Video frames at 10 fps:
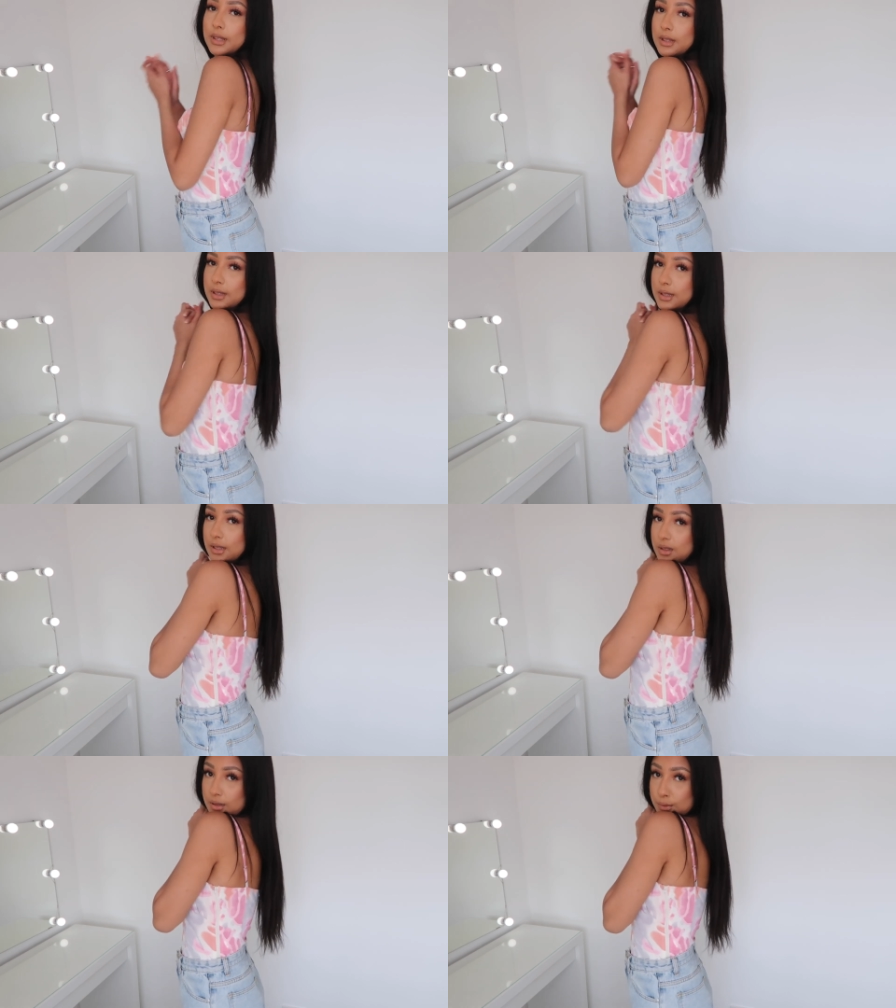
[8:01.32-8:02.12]
this
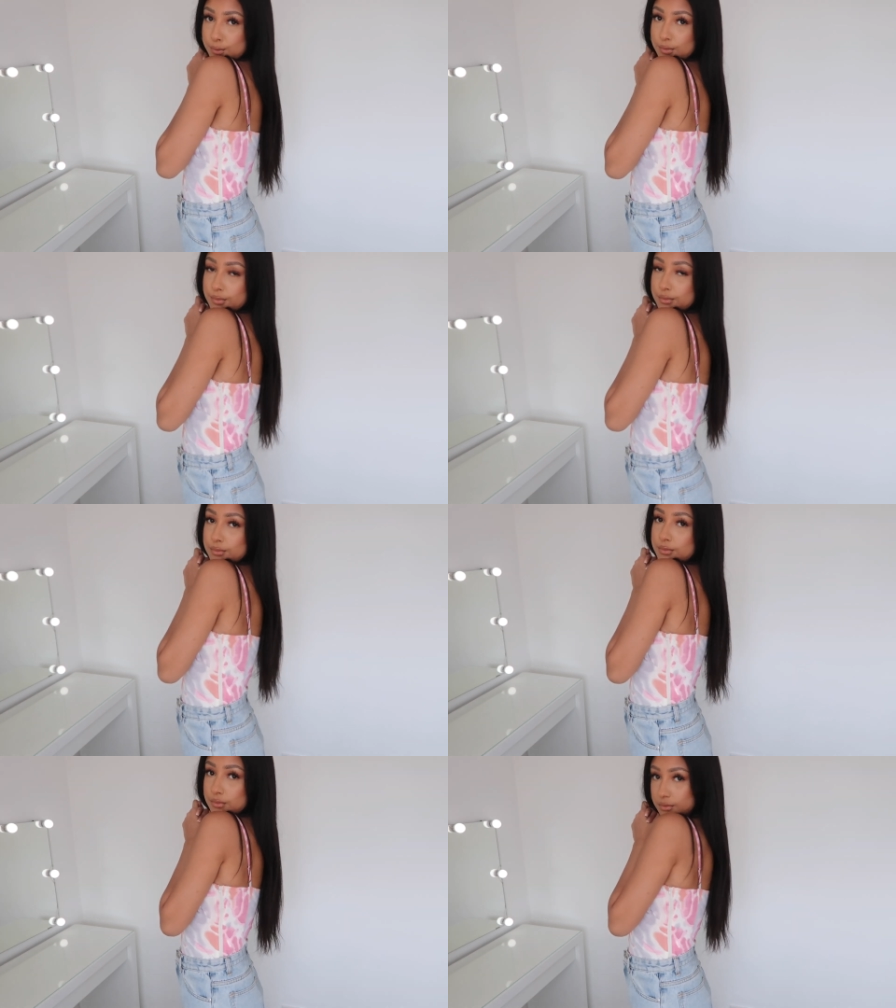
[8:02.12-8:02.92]
was dirt cheap
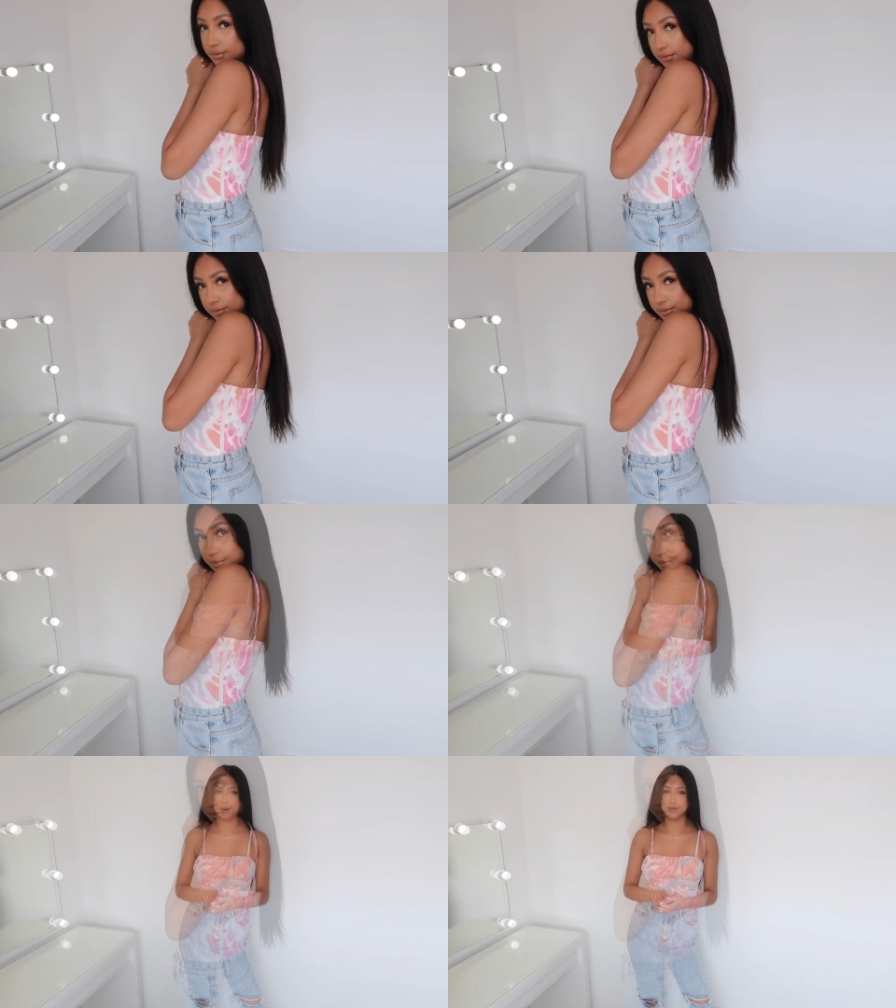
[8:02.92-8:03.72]
like i'm talking like
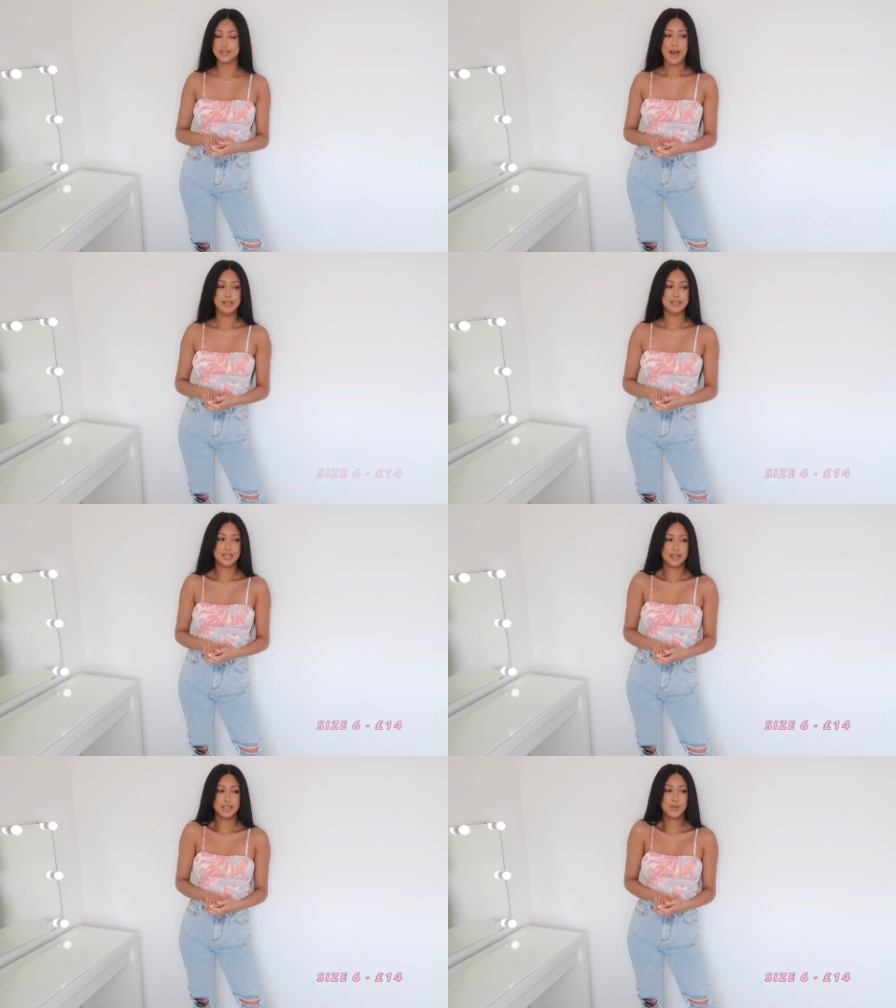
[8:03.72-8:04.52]
six pounds and
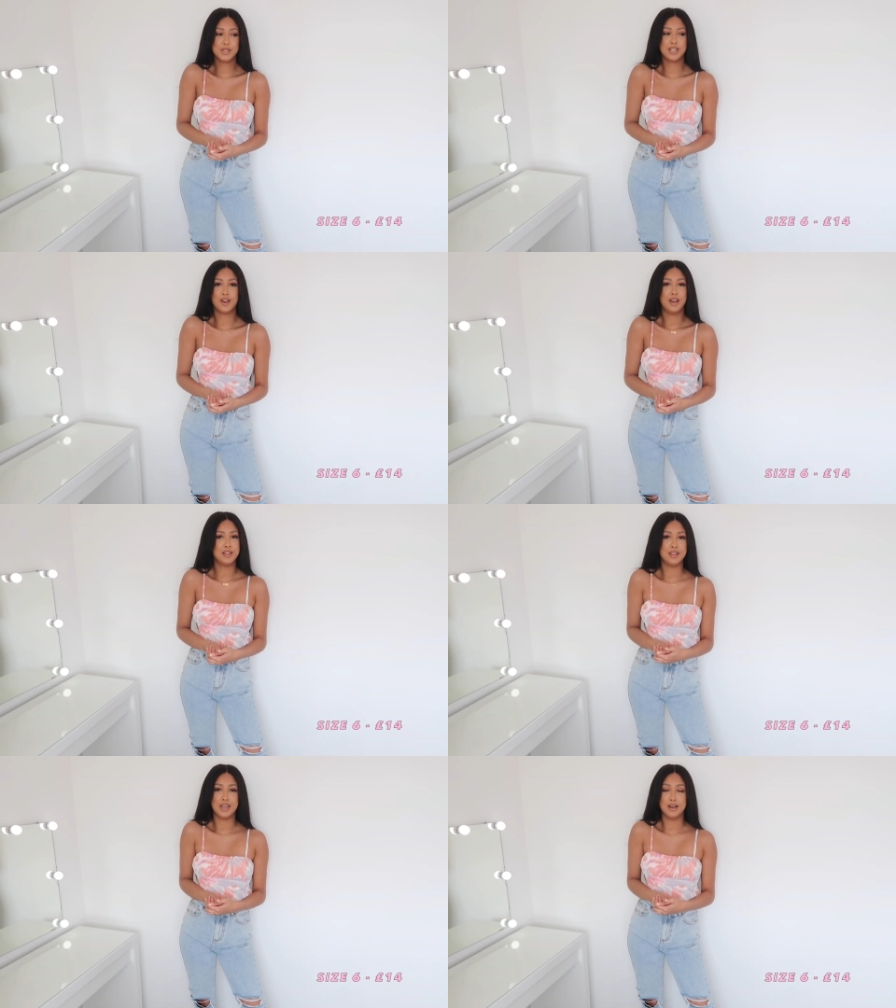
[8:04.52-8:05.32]
this was the
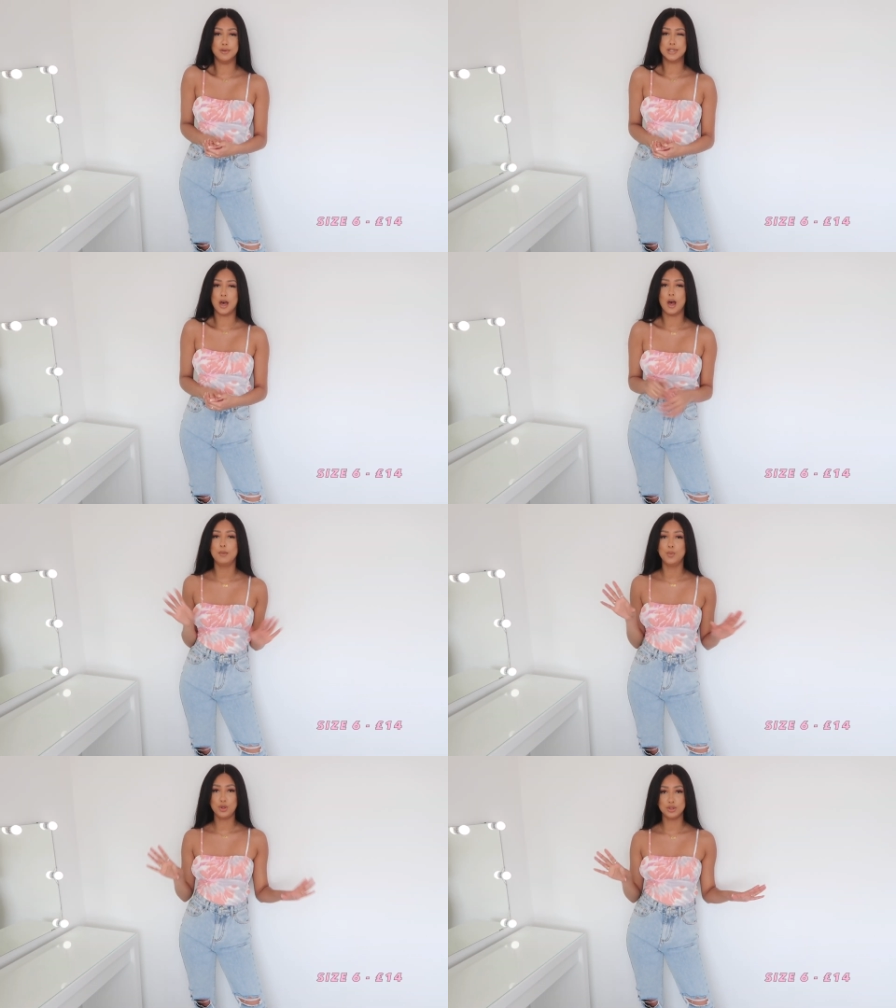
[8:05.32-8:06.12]
kind of thing i was like
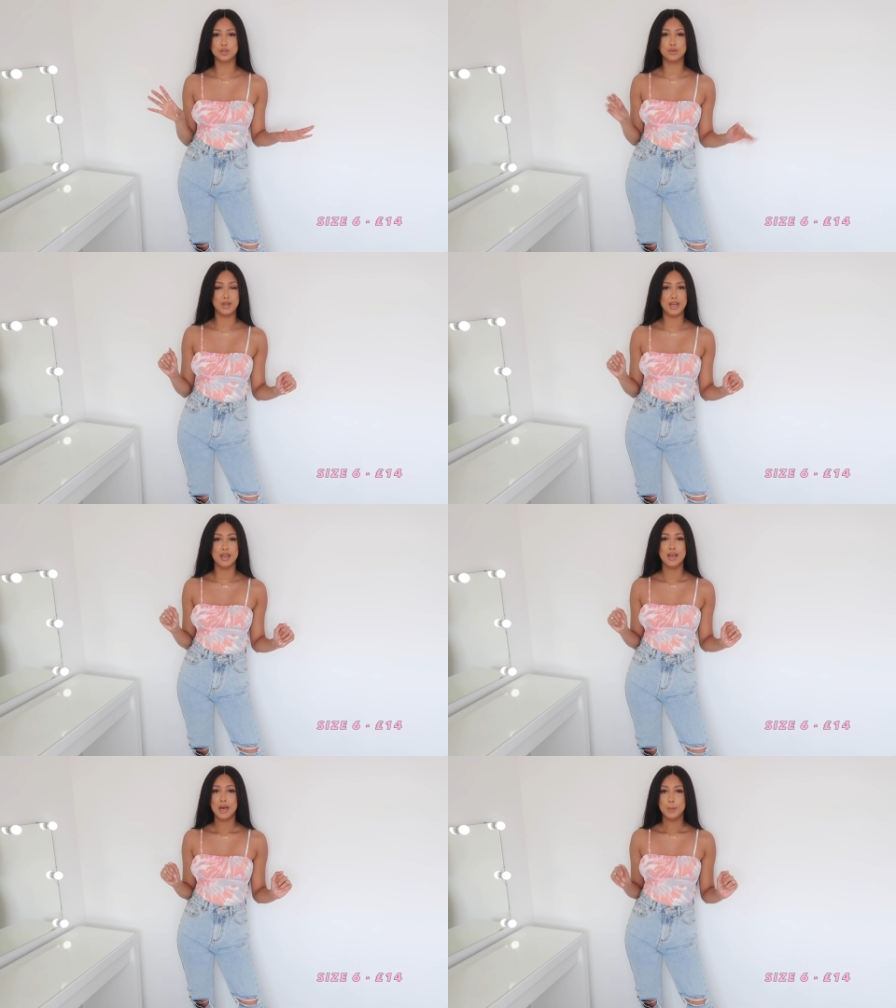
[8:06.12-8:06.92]
i'm not sure on it